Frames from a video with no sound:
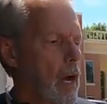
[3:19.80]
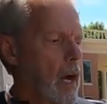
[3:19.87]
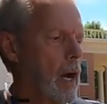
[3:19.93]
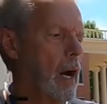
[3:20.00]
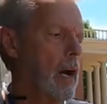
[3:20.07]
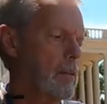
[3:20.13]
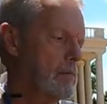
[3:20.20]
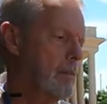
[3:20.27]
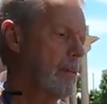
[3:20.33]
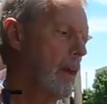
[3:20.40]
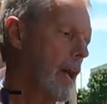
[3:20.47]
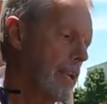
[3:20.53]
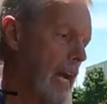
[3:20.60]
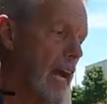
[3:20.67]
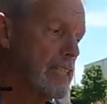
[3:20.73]
Uh,
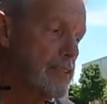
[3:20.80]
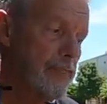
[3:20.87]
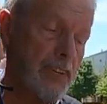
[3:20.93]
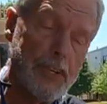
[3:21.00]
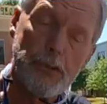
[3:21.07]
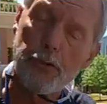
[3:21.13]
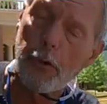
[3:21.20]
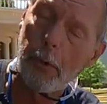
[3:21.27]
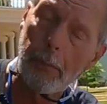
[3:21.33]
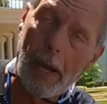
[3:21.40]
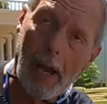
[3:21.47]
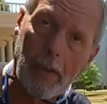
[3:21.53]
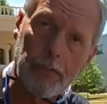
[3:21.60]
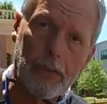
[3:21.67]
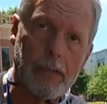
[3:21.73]
a nice feature
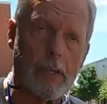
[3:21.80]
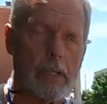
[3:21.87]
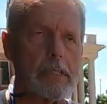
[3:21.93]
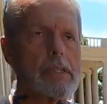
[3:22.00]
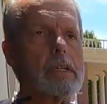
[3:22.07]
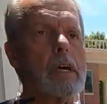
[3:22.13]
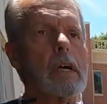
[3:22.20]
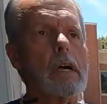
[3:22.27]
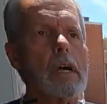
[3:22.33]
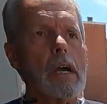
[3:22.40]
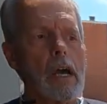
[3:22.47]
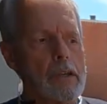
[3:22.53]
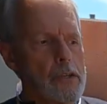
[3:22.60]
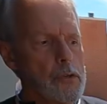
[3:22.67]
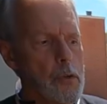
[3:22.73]
about this
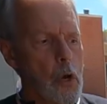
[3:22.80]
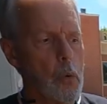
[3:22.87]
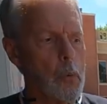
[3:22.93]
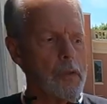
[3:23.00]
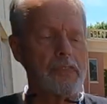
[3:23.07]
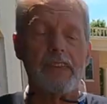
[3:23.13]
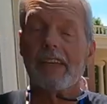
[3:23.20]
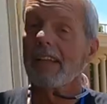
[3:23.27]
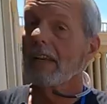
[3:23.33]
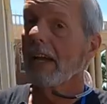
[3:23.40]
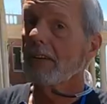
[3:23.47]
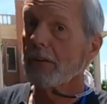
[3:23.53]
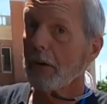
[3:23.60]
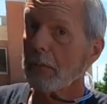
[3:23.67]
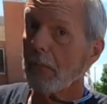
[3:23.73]
you know, with the
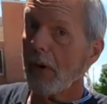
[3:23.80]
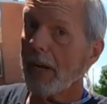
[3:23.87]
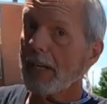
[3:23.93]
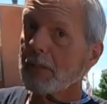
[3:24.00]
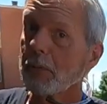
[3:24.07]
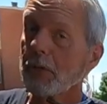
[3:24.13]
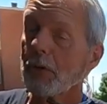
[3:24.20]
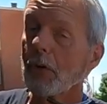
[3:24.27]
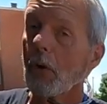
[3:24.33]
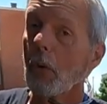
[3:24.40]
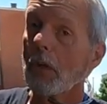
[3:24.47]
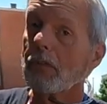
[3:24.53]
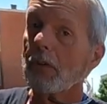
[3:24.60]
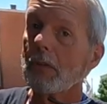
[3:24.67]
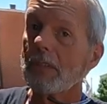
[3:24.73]
electric brakes, when you're
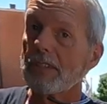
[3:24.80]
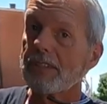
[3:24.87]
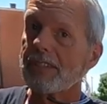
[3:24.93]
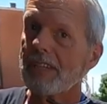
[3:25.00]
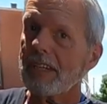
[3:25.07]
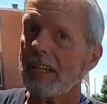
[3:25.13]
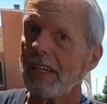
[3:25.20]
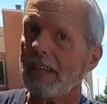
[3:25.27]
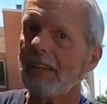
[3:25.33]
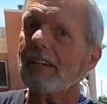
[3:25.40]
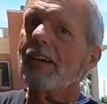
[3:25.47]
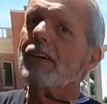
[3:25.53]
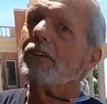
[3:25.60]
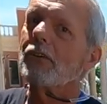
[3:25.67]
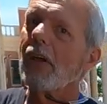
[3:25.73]
going through the city,
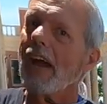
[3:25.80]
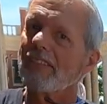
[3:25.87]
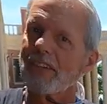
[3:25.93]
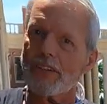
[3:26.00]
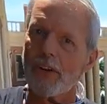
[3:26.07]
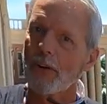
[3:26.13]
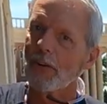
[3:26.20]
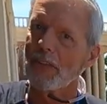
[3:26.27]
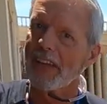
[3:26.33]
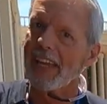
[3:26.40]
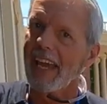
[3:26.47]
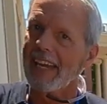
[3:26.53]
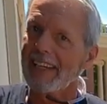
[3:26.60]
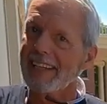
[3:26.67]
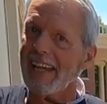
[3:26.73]
you have to turn the
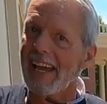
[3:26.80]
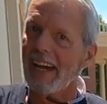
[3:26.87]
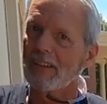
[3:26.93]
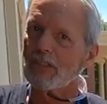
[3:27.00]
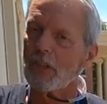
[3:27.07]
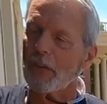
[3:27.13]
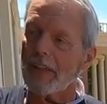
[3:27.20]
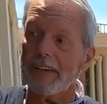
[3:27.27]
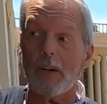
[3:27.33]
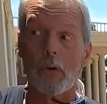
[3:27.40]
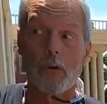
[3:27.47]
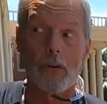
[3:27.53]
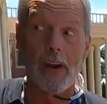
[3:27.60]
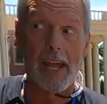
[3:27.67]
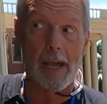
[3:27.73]
gain down so they
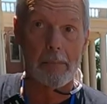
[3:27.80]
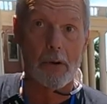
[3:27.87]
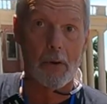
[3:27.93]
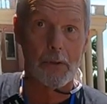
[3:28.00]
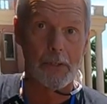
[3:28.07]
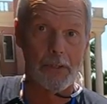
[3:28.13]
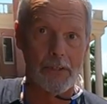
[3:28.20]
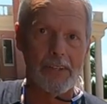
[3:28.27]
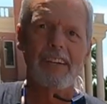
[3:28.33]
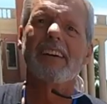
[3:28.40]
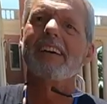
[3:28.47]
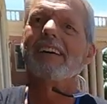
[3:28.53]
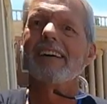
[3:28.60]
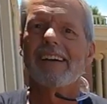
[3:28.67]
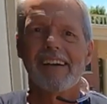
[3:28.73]
don't grab on you.
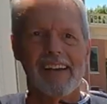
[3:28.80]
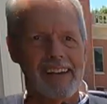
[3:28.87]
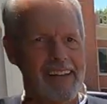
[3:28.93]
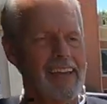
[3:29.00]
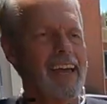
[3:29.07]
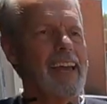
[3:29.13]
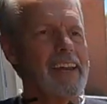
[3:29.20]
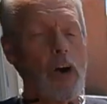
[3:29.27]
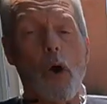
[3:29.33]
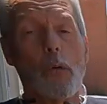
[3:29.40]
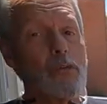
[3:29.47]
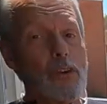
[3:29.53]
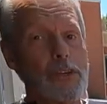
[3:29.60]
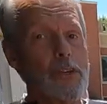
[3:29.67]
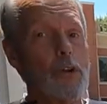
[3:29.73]
Yes. And
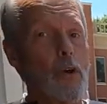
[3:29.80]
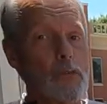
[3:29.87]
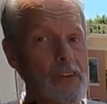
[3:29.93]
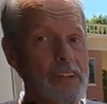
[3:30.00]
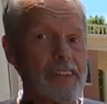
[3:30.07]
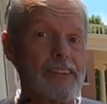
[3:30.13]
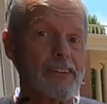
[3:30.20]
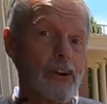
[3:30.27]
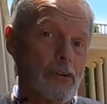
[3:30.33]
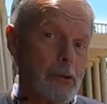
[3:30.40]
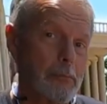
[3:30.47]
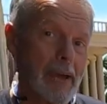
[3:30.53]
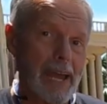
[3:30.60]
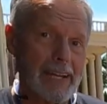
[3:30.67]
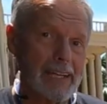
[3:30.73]
hopefully you don't forget to turn
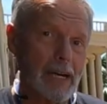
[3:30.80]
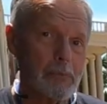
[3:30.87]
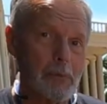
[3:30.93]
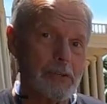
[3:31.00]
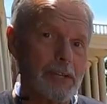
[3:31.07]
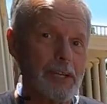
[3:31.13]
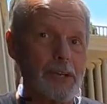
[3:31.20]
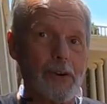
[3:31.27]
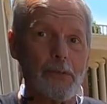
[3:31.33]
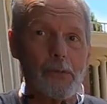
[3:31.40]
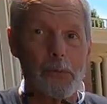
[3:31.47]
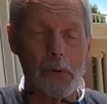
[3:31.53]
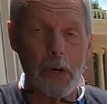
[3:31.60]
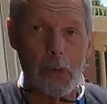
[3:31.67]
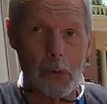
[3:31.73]
it back up when you get on the
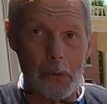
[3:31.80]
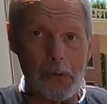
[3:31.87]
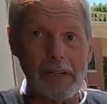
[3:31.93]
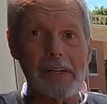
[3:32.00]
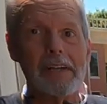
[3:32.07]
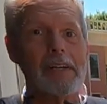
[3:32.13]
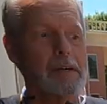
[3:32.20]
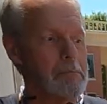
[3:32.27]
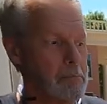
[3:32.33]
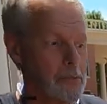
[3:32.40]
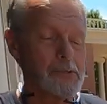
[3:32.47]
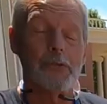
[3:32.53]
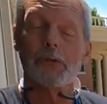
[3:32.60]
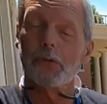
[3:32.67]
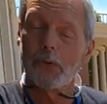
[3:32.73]
road.
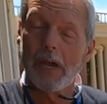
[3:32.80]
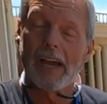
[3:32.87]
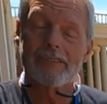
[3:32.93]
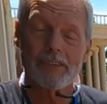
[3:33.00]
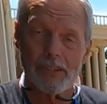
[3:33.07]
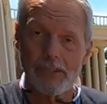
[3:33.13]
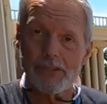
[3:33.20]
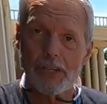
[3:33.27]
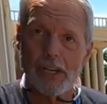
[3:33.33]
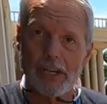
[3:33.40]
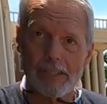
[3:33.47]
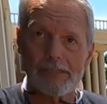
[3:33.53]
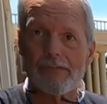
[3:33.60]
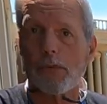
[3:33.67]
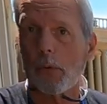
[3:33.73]
But you do have to
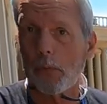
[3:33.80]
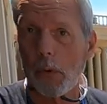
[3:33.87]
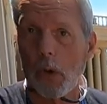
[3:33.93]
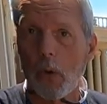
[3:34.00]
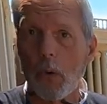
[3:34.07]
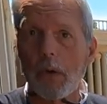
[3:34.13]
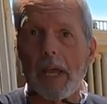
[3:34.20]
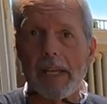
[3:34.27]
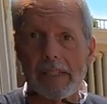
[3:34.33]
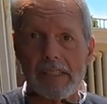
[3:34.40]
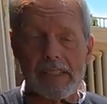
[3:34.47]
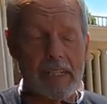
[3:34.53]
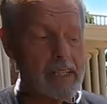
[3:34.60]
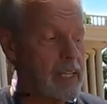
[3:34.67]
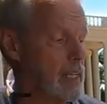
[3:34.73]
adjust for road and
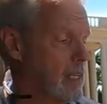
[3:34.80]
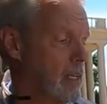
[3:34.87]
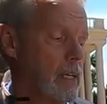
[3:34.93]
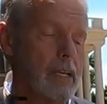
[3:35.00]
city.